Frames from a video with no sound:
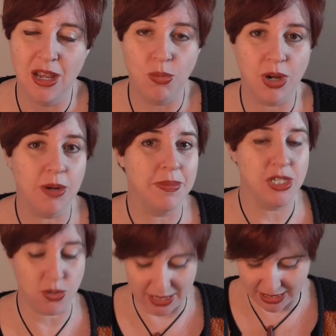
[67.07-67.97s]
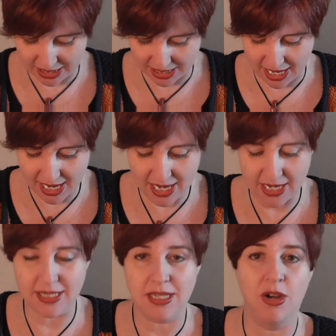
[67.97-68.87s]
What I'll be doing today
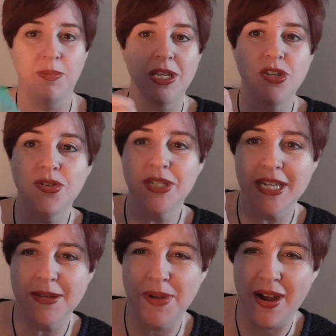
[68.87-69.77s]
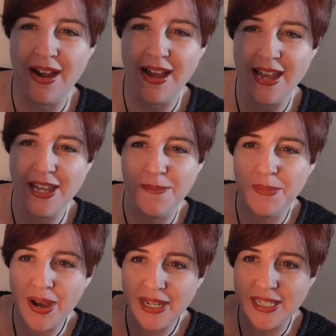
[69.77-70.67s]
is I'll be using my
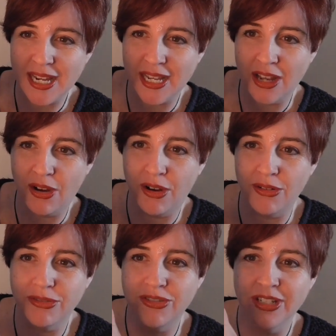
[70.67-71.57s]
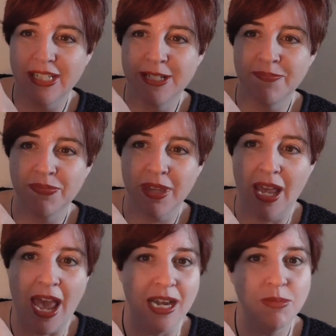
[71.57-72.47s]
combined deck of
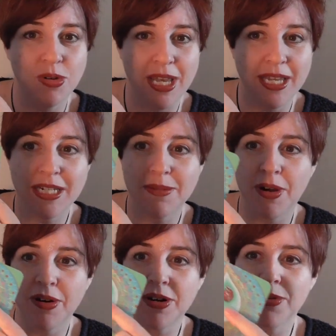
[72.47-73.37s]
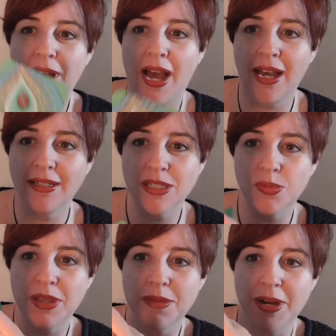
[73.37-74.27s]
Animal Kingdom Oracle cards
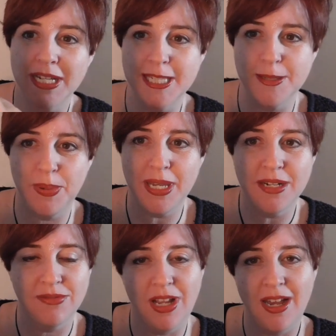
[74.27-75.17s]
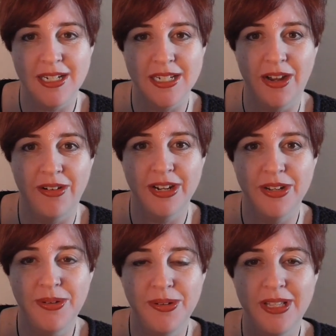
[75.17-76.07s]
with my Speed of Light
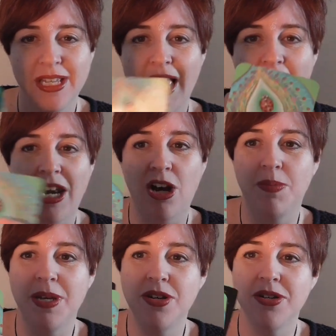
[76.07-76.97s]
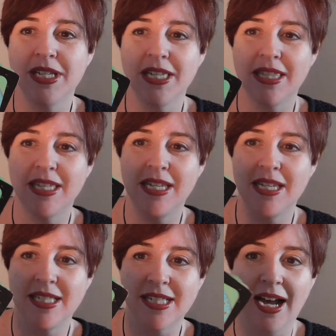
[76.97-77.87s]
Oracle, and I'll be using
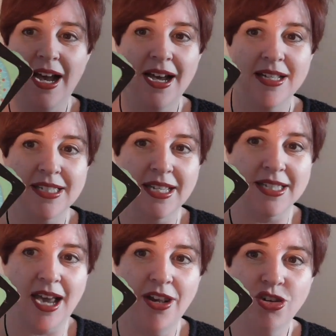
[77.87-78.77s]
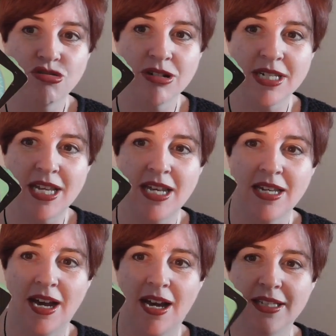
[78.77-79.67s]
these cards. That's
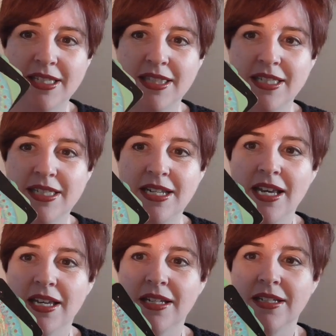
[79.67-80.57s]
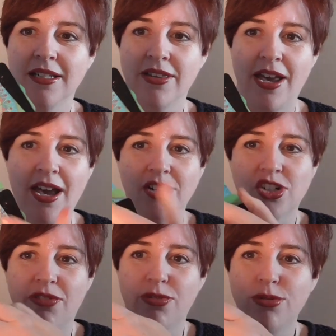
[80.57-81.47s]
110 cards in this deck. They are
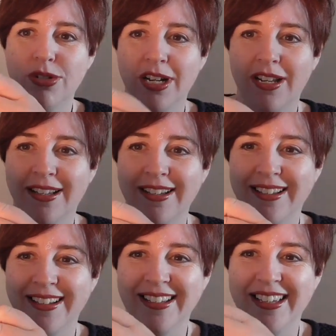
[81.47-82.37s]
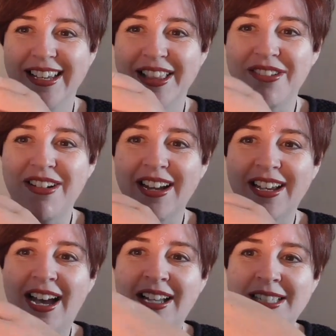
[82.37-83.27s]
shuffled. There are
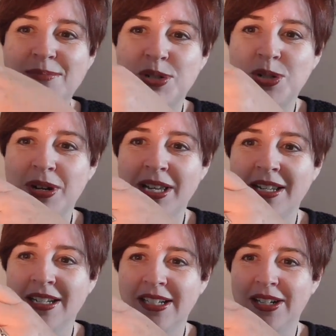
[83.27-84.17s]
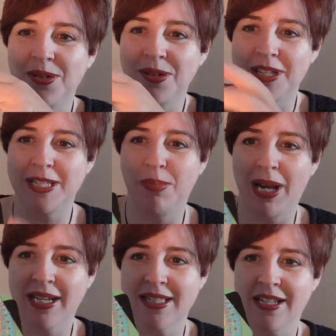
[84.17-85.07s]
cards in between all of these
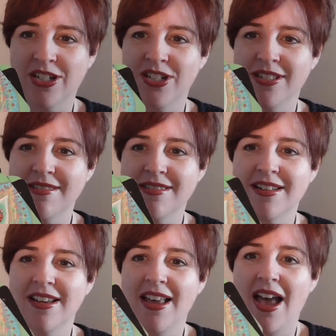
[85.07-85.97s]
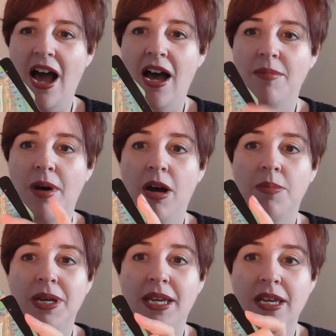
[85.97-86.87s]
black sections. I'll
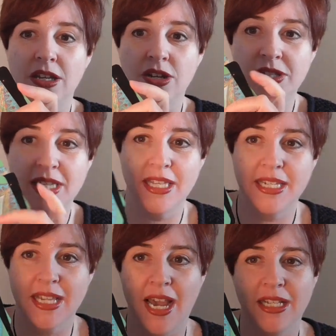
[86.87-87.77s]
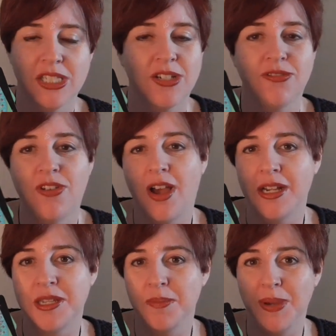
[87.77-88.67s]
be using these cards to
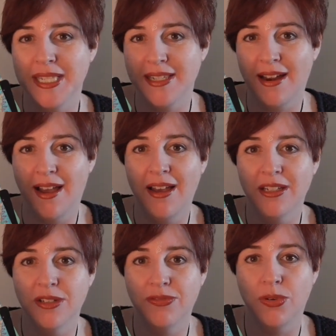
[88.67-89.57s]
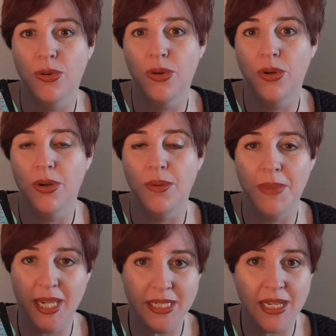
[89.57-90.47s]
find the best card for
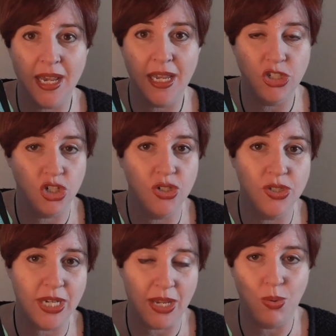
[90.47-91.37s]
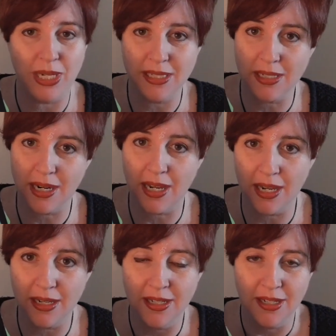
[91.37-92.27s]
Monday, Tuesday,
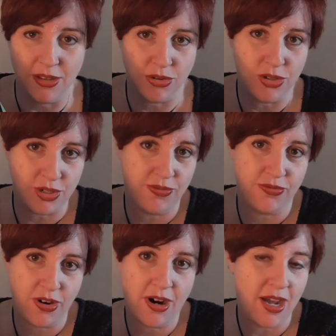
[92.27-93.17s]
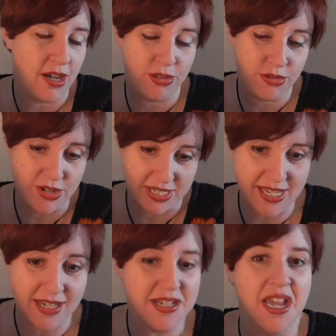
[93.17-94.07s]
Wednesday, through to
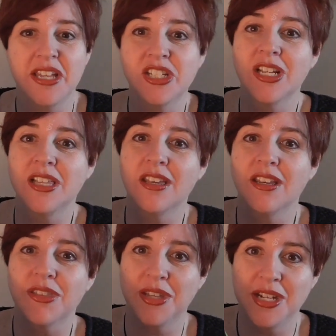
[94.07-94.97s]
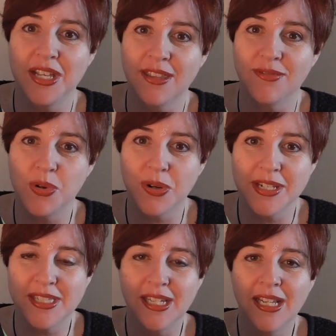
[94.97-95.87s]
Sunday, actually, the 30th of
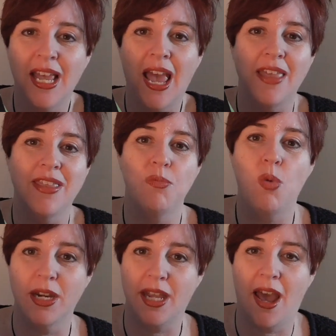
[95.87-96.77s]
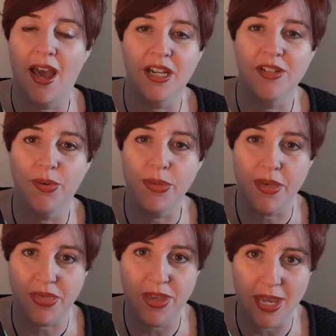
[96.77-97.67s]
August, and then one card for the
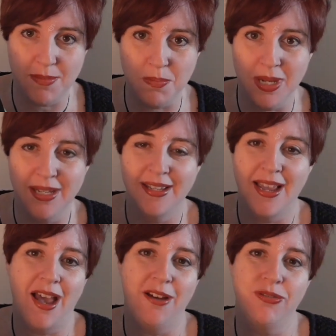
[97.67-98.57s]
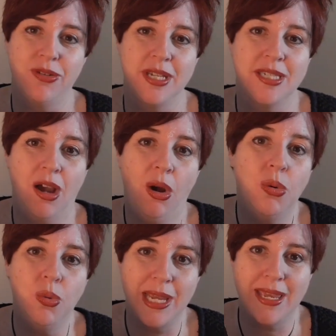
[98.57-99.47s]
theme for this
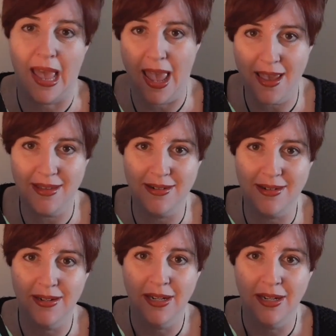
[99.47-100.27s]
whole week ahead.